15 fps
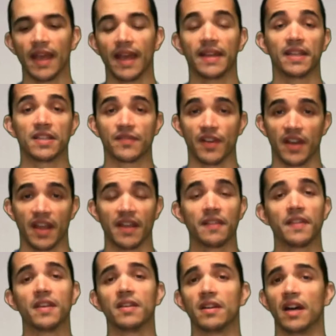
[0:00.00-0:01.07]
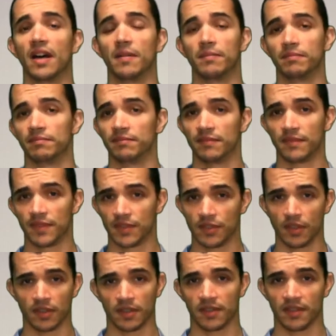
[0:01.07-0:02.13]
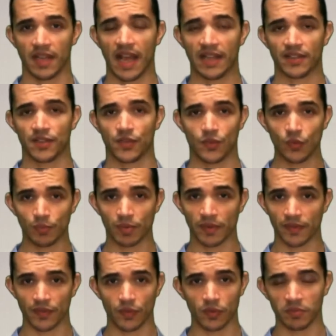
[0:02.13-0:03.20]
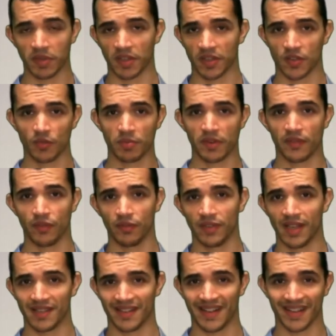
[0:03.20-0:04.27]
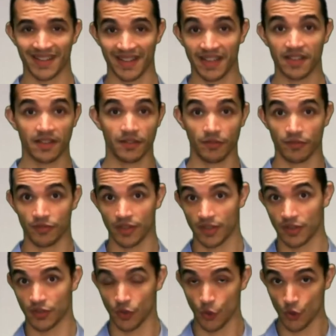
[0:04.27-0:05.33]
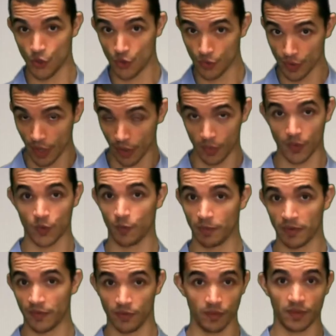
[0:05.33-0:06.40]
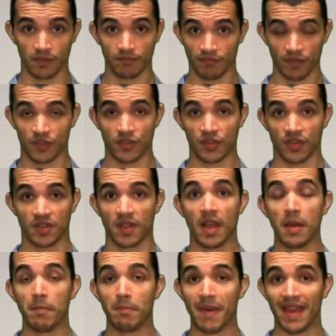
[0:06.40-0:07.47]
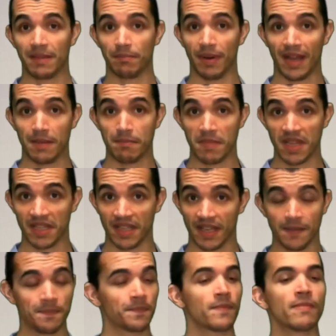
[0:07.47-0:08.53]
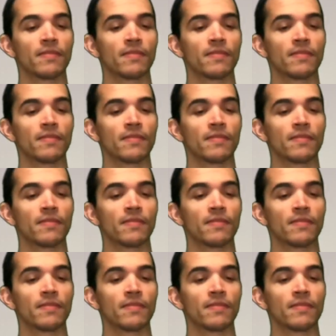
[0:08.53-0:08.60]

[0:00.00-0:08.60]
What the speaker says: And it's very healthy. It's not that superfood, because superfood doesn't exist, so just so you know, superfood is just made by media.